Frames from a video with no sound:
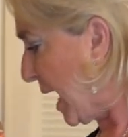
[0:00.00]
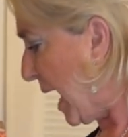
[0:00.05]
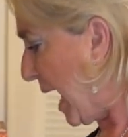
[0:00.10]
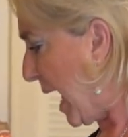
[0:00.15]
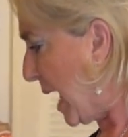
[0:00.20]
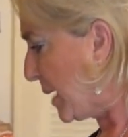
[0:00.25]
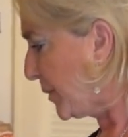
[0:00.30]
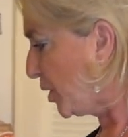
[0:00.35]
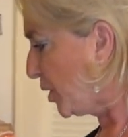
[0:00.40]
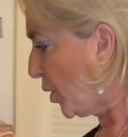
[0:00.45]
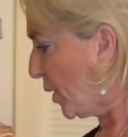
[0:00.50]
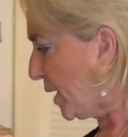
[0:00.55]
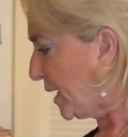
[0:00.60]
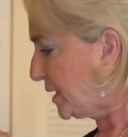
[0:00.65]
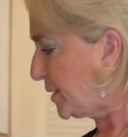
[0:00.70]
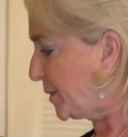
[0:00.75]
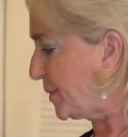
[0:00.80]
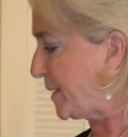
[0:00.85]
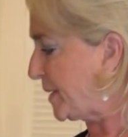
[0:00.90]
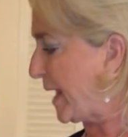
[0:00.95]
I'm going
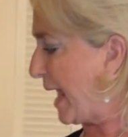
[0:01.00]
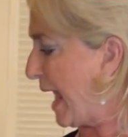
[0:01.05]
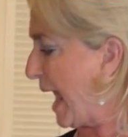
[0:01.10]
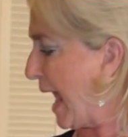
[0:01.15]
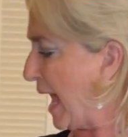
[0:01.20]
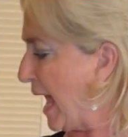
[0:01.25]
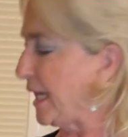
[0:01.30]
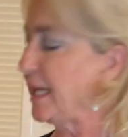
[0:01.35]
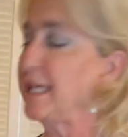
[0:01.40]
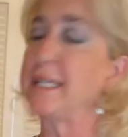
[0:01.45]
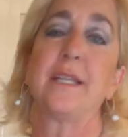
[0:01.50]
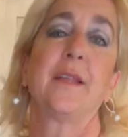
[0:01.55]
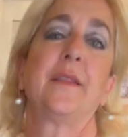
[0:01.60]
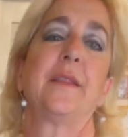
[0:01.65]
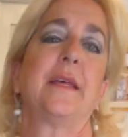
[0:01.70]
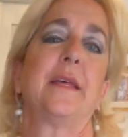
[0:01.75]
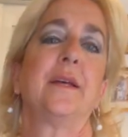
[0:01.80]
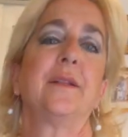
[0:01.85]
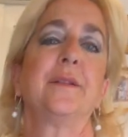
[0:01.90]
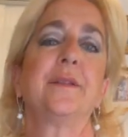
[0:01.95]
to be adding to
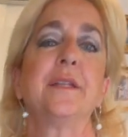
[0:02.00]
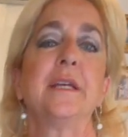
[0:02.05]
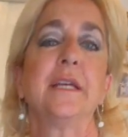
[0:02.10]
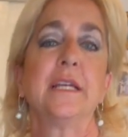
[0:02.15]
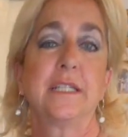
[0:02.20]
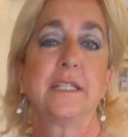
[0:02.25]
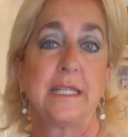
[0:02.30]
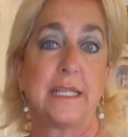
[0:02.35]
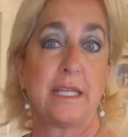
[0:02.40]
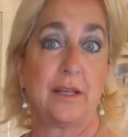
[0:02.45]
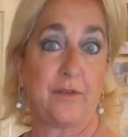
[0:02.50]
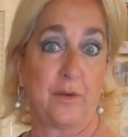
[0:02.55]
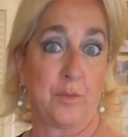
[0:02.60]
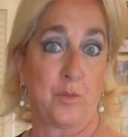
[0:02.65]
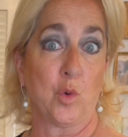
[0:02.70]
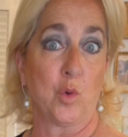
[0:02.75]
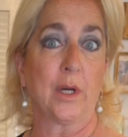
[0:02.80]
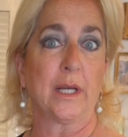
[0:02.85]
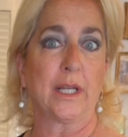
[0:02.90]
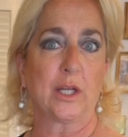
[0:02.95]
this, to give it
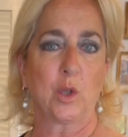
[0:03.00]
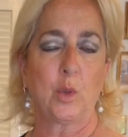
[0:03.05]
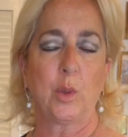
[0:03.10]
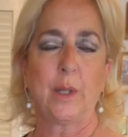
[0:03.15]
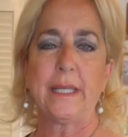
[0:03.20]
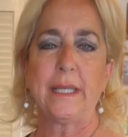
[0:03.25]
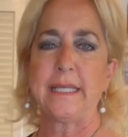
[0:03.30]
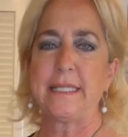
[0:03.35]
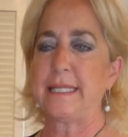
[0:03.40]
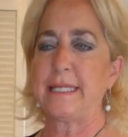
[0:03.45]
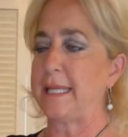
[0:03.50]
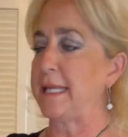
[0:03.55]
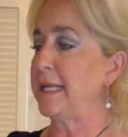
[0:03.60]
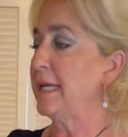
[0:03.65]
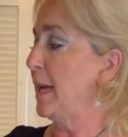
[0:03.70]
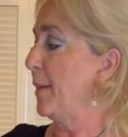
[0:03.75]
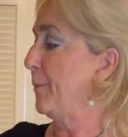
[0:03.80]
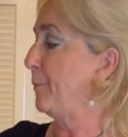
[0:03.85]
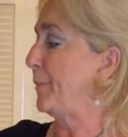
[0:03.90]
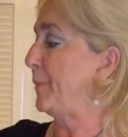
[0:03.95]
more liquidity,
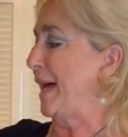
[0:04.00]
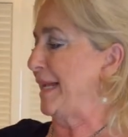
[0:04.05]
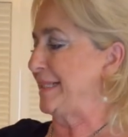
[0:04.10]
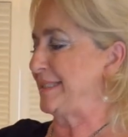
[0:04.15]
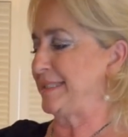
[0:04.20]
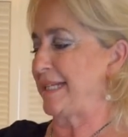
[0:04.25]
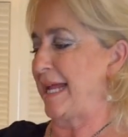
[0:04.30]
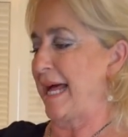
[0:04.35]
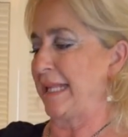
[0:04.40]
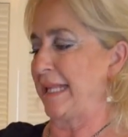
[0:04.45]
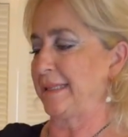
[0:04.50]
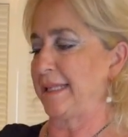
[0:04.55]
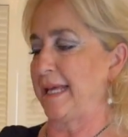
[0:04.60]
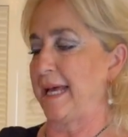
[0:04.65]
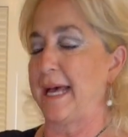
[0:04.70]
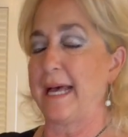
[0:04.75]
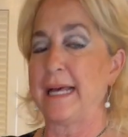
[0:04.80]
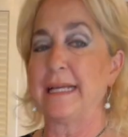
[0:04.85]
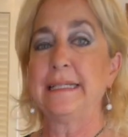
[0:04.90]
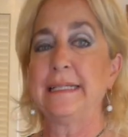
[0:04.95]

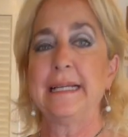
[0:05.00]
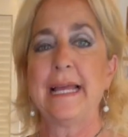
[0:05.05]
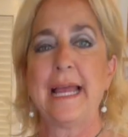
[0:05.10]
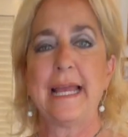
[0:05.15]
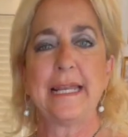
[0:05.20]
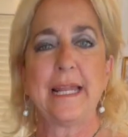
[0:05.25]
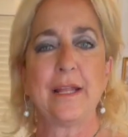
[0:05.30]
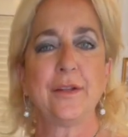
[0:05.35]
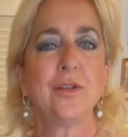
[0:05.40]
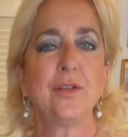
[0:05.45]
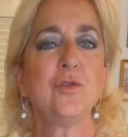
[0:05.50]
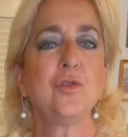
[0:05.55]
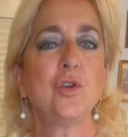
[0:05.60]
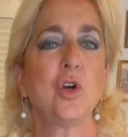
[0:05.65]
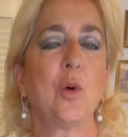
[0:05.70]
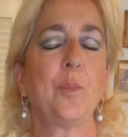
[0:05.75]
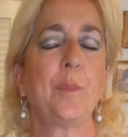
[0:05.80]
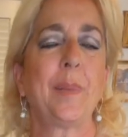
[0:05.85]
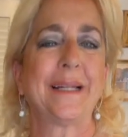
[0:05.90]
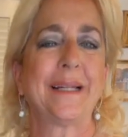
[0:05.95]
passata. And as you
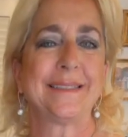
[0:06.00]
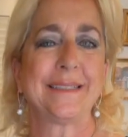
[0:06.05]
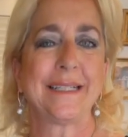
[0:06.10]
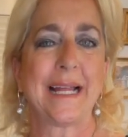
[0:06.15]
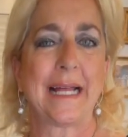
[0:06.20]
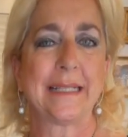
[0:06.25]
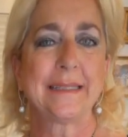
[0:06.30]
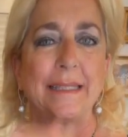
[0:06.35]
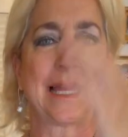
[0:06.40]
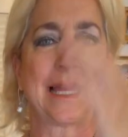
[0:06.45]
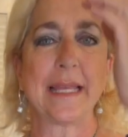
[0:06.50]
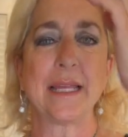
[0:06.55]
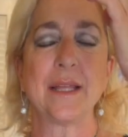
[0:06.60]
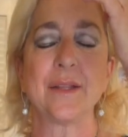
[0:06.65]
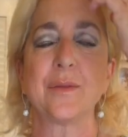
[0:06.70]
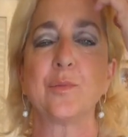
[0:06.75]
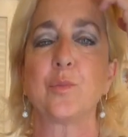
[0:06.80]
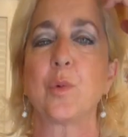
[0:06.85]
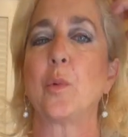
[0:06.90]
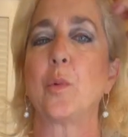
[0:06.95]
know, passata is
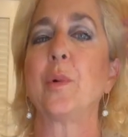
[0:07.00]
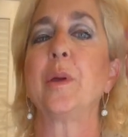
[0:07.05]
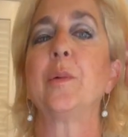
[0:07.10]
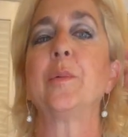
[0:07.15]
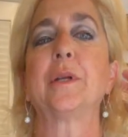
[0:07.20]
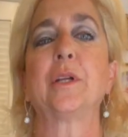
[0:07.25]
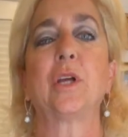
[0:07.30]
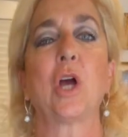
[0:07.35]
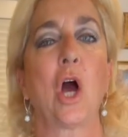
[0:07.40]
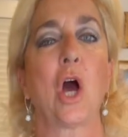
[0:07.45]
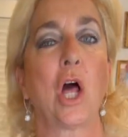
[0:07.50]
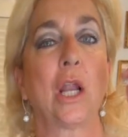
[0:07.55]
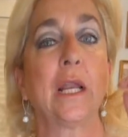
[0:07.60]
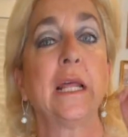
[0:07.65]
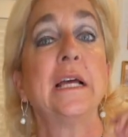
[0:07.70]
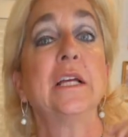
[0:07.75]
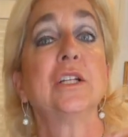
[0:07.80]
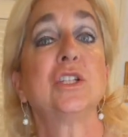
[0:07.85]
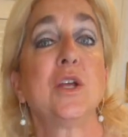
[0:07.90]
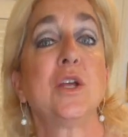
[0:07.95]
what we would call
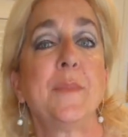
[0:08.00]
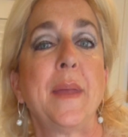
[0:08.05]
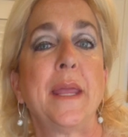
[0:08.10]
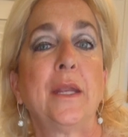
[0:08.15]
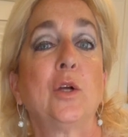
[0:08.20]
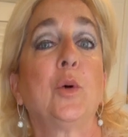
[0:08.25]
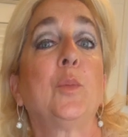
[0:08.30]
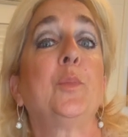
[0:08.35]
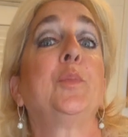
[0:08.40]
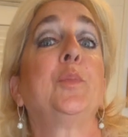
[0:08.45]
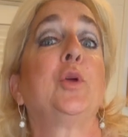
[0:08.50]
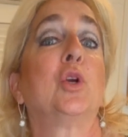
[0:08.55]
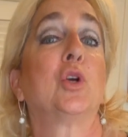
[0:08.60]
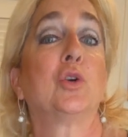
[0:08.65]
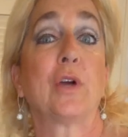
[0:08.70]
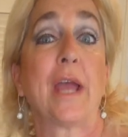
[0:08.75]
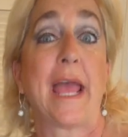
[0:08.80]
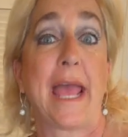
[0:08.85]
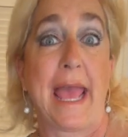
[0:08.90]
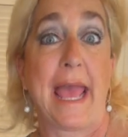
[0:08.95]
tomato
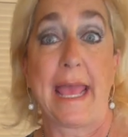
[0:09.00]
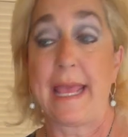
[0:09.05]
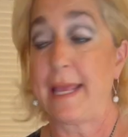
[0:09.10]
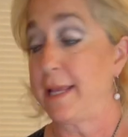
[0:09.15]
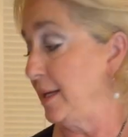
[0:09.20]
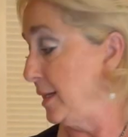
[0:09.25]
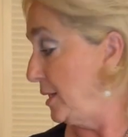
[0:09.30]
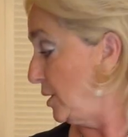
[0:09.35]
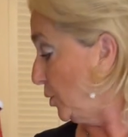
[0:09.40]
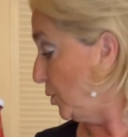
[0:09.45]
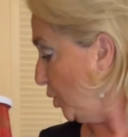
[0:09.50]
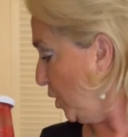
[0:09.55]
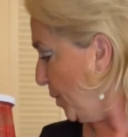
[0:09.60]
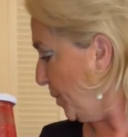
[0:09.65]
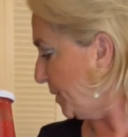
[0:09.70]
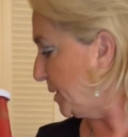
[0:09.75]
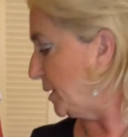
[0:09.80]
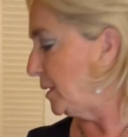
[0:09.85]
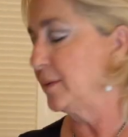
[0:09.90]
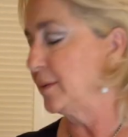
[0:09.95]
puree.
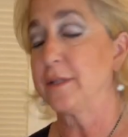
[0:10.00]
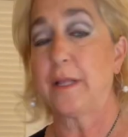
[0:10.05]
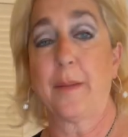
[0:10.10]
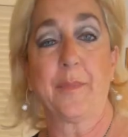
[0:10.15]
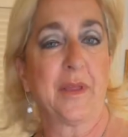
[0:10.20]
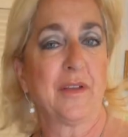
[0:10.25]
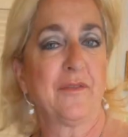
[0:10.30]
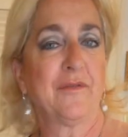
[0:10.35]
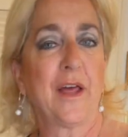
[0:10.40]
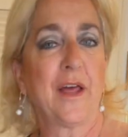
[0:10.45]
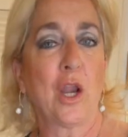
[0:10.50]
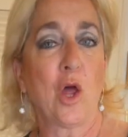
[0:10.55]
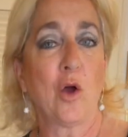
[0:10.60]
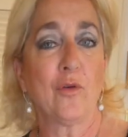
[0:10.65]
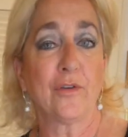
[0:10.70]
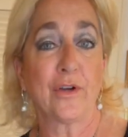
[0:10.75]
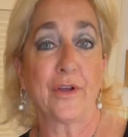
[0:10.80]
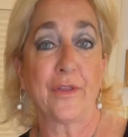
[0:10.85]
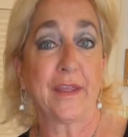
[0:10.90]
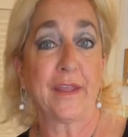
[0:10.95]
Whoops, something fell
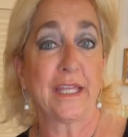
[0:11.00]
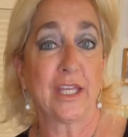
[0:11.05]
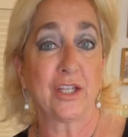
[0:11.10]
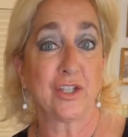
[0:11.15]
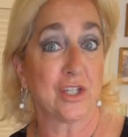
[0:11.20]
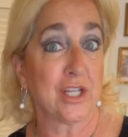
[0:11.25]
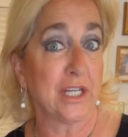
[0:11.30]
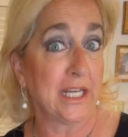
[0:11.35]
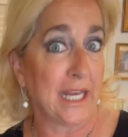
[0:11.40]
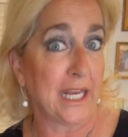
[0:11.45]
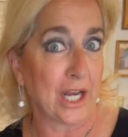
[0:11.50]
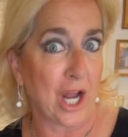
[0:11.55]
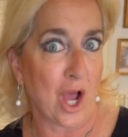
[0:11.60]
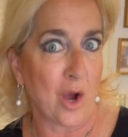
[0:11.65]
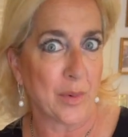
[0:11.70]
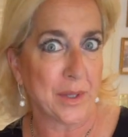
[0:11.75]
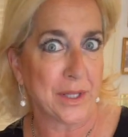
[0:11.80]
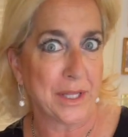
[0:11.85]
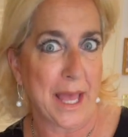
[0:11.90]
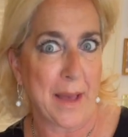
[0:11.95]
over in the kitchen. It
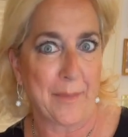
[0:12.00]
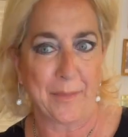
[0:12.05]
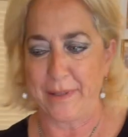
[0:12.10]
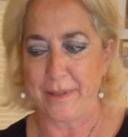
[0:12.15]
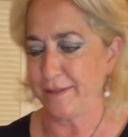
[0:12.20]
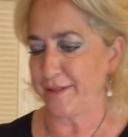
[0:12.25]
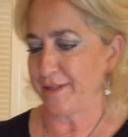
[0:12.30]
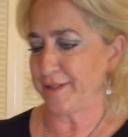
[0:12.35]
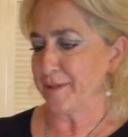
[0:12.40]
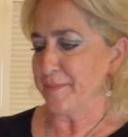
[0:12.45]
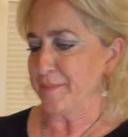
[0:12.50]
always happens.